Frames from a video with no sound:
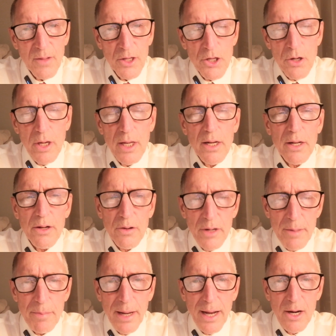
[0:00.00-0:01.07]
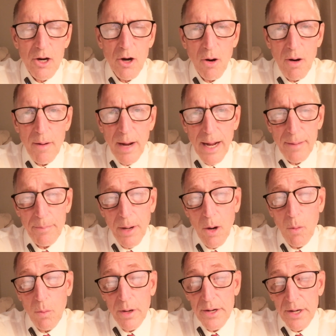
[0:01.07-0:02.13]
You can literally buy a car. I
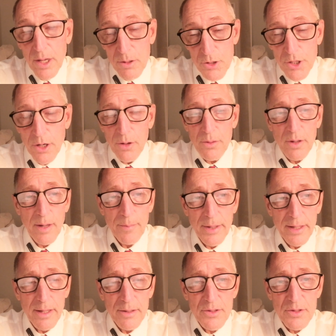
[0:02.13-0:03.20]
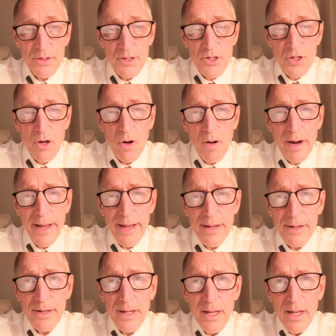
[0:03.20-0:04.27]
bought one, no joke. I mean, this car
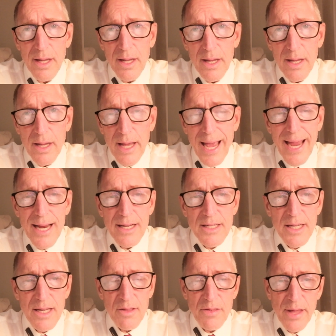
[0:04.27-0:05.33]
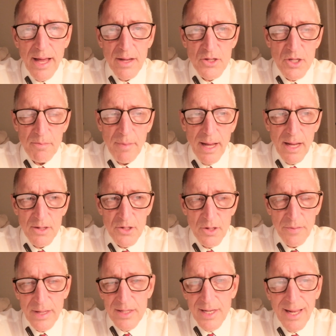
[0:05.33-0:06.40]
had 18,000 miles on
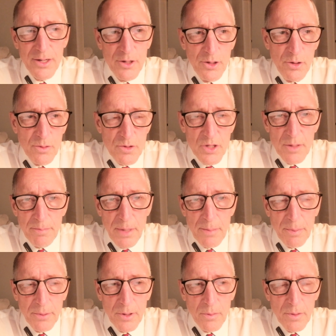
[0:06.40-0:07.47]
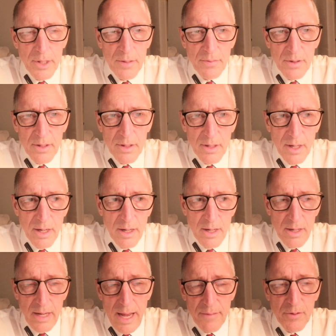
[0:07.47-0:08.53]
it. That's like new. Some people don't even,
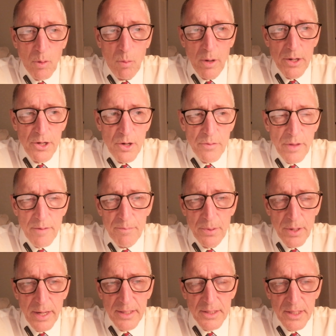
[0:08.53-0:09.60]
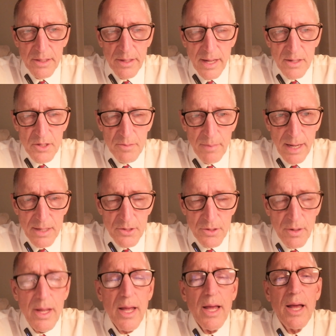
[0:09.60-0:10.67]
after 1 year, they put 18,000 miles
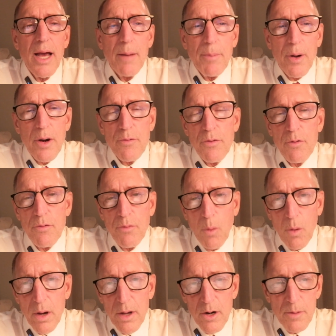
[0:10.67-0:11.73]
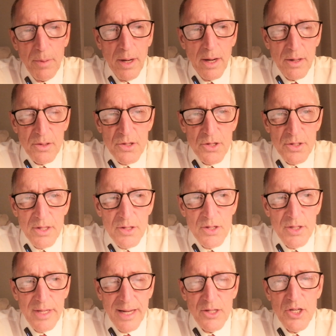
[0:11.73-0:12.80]
on it. Bought it for $400. This
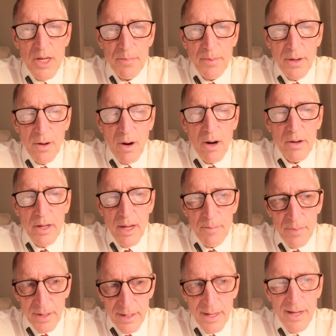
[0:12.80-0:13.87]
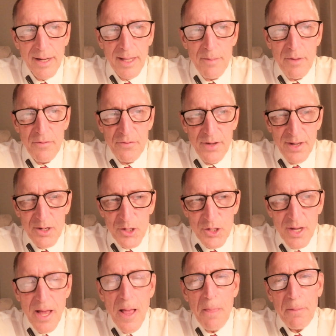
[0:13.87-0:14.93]
is how cheap they are, okay? But let me
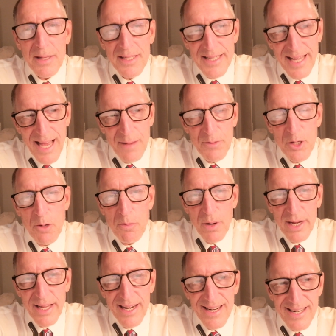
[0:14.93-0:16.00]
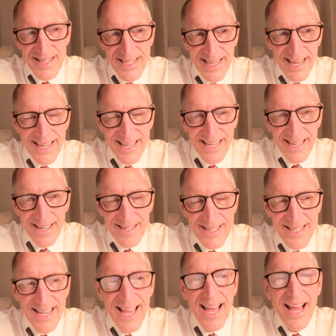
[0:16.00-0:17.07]
finish. By the time you bring it into St.
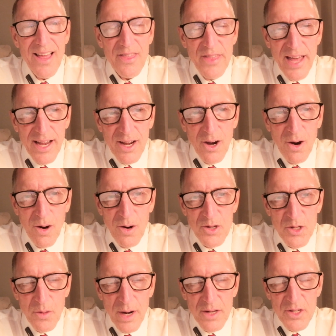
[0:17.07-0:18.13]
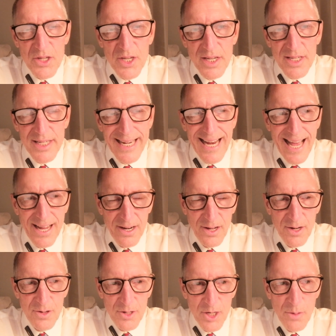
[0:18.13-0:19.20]
Kitts, that car is around
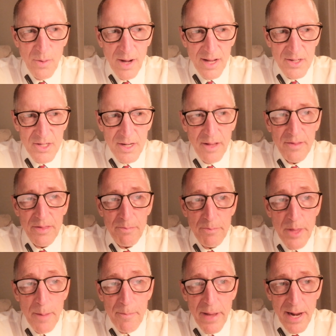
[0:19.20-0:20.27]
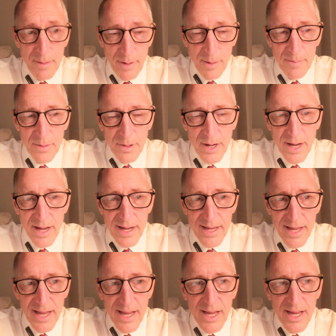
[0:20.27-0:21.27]
$6,900 US, the minimum, okay?